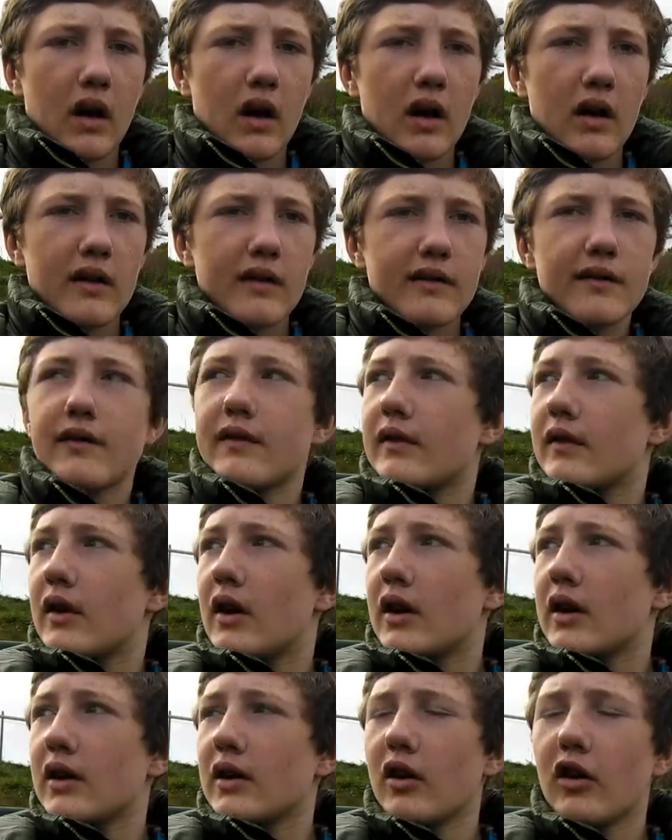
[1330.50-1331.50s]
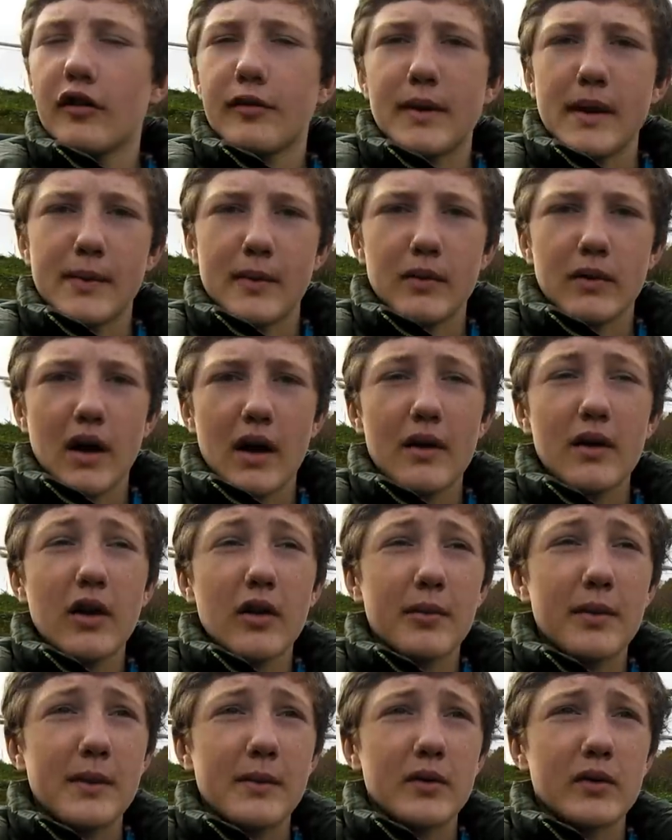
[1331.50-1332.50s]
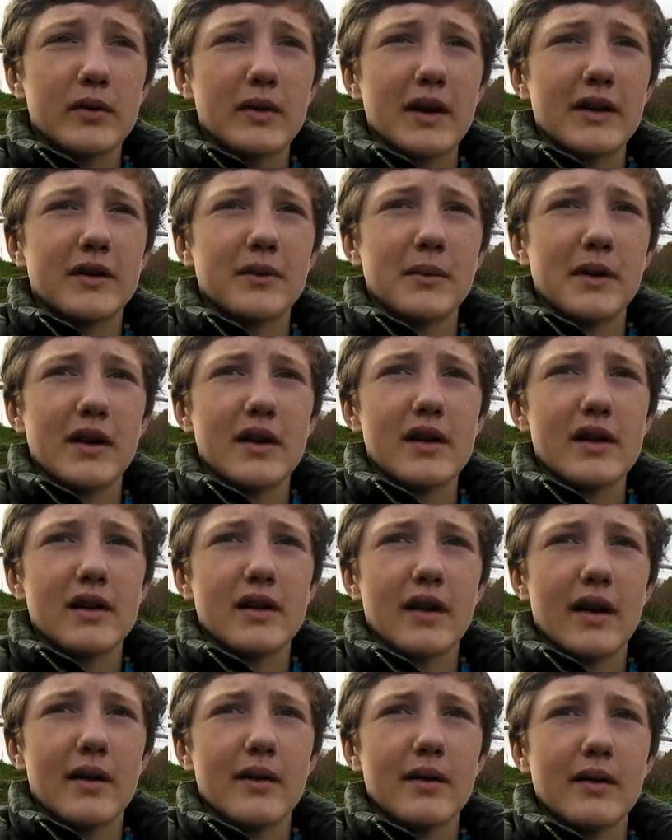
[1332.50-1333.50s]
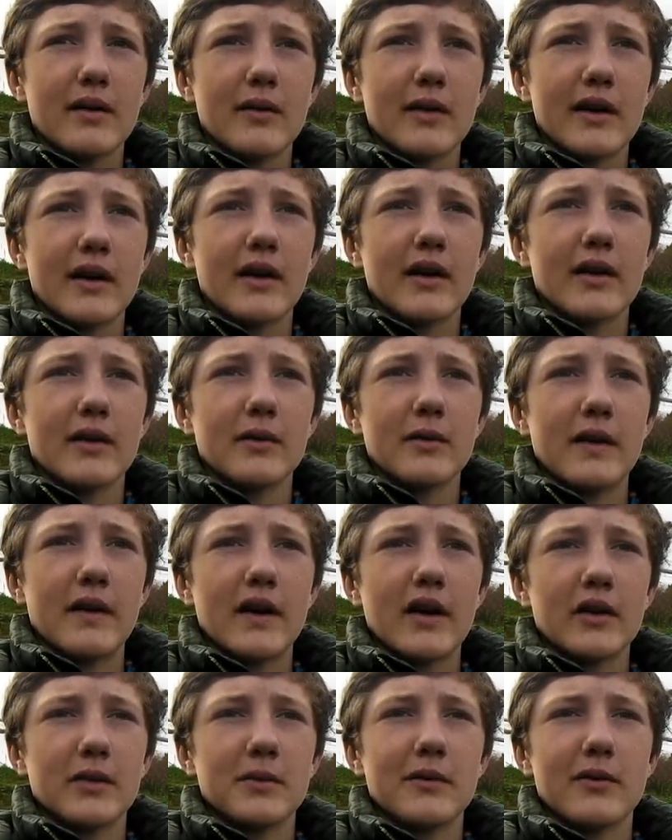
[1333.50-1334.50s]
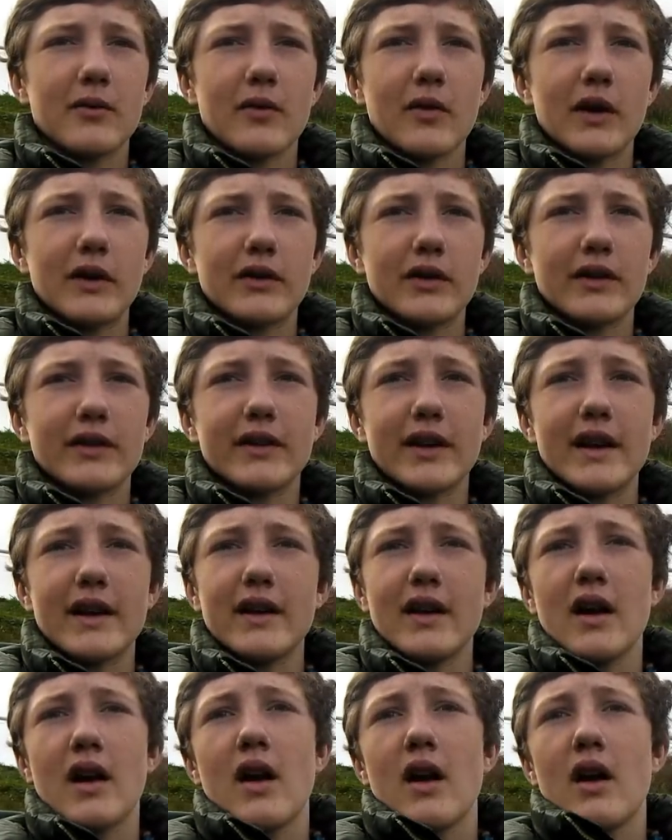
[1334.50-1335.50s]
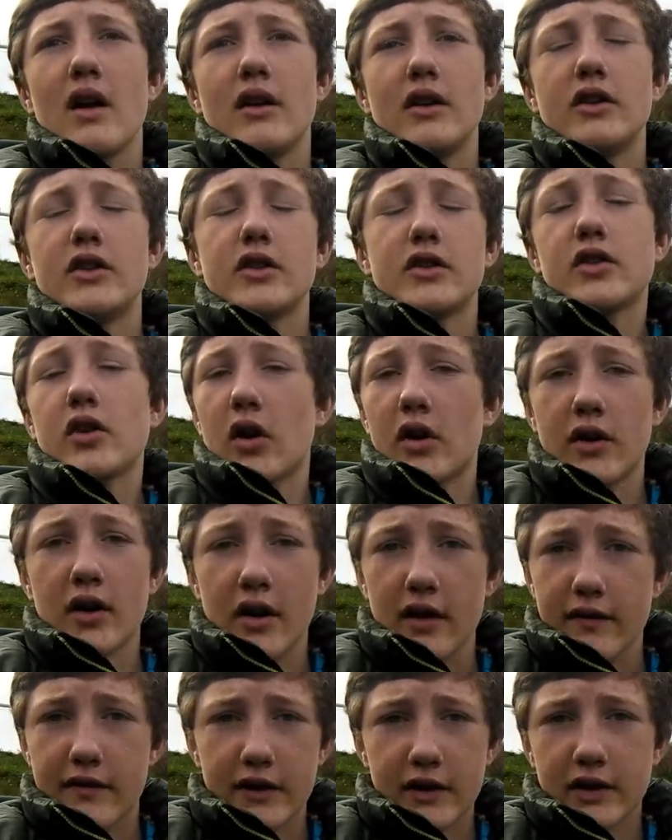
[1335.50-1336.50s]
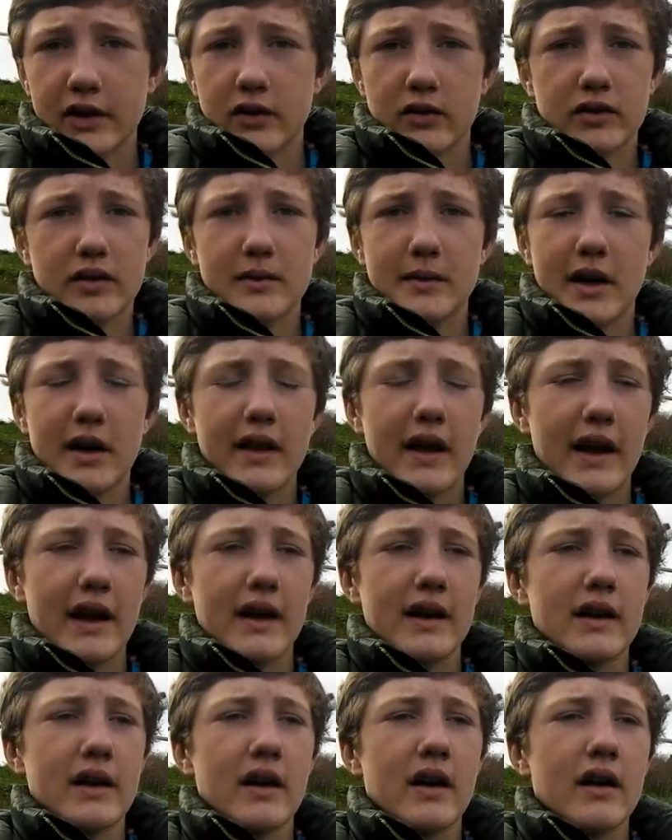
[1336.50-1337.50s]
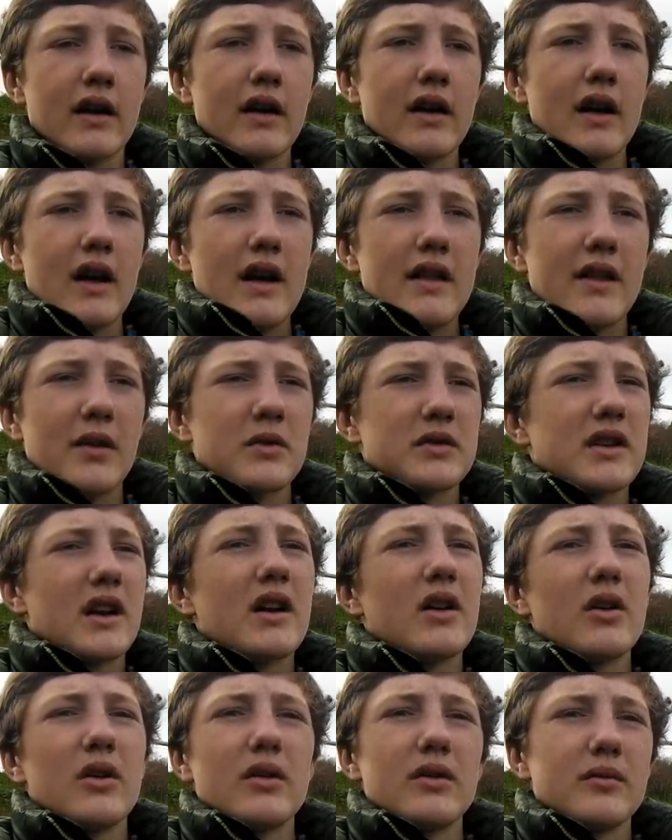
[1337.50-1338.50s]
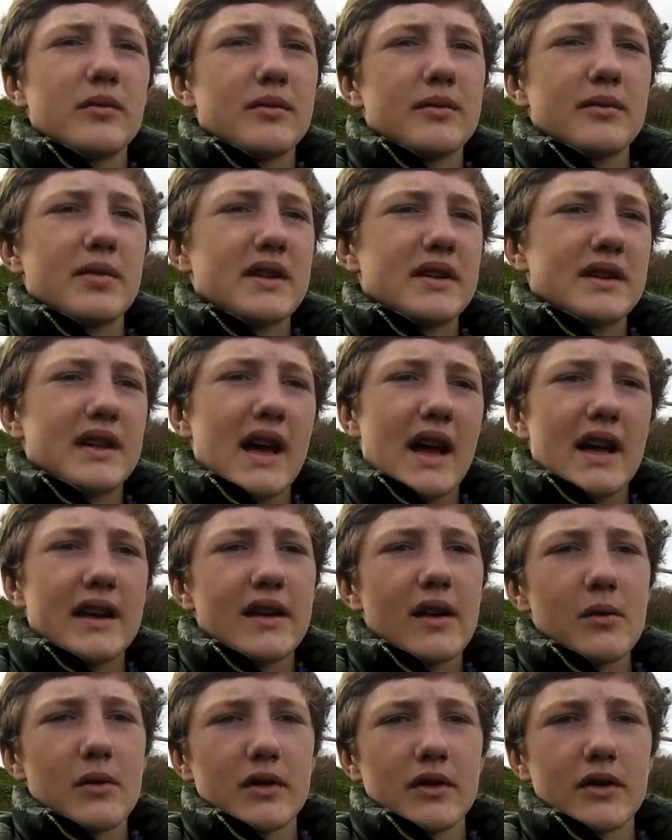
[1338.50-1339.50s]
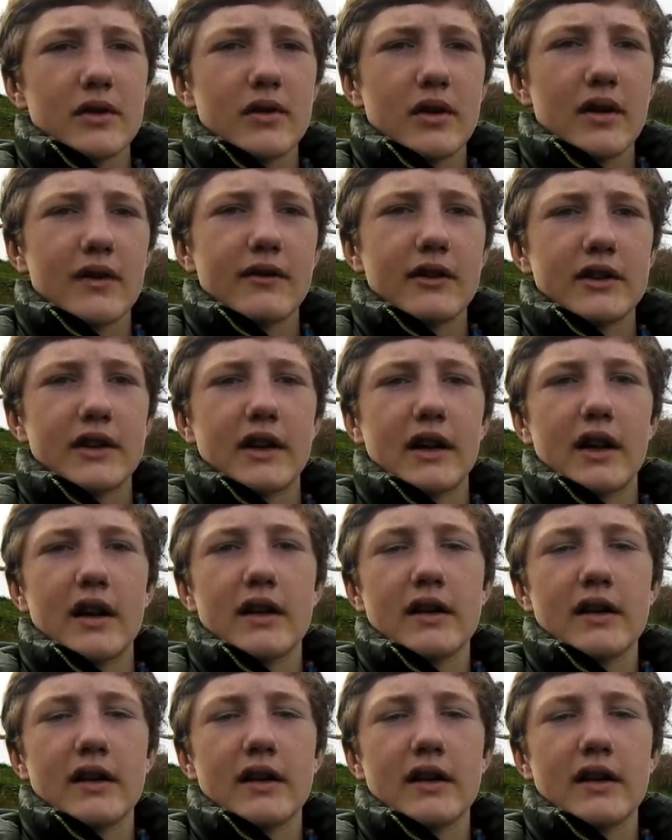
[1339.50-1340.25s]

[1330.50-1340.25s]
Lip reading: I've heard a lot of people said to me, like, when they ask me for advice, I say you should try night fishing or something like that, and they was like, oh, I'm a bit scared, don't want to do night fishing.